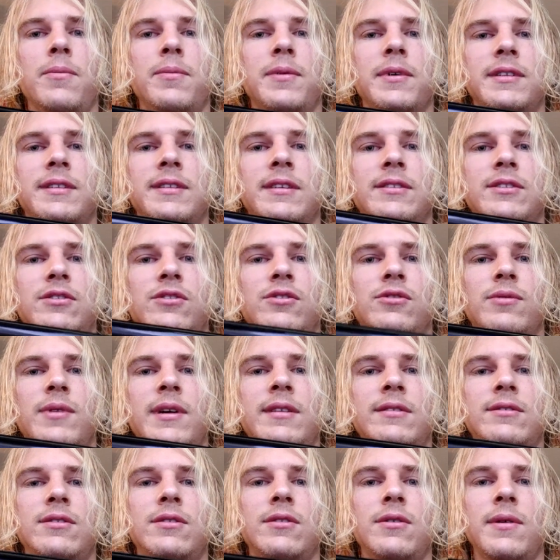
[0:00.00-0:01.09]
let's get
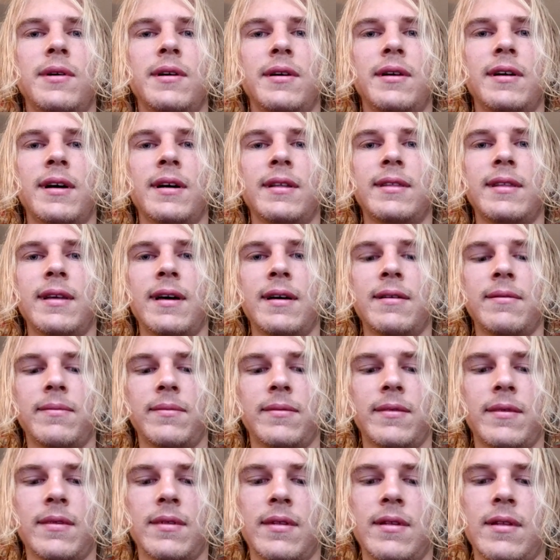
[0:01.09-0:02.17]
straight to it. Got that
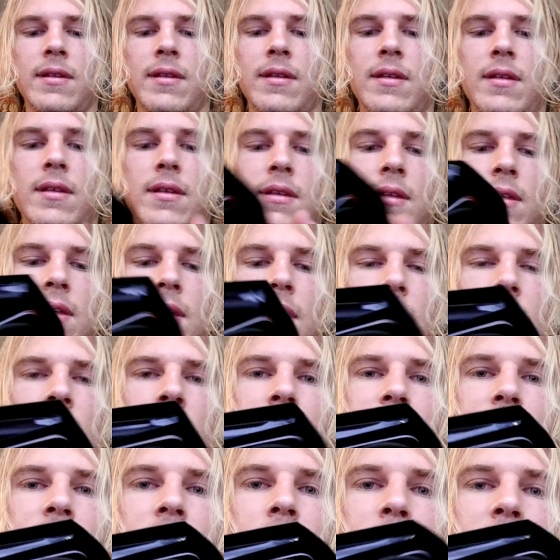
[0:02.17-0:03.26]

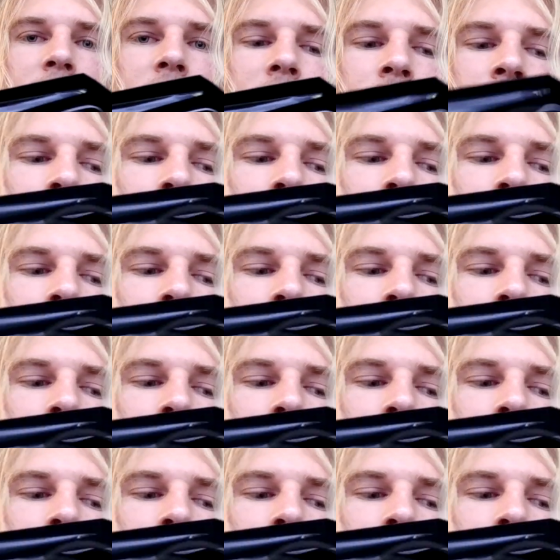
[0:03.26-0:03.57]
everything coming out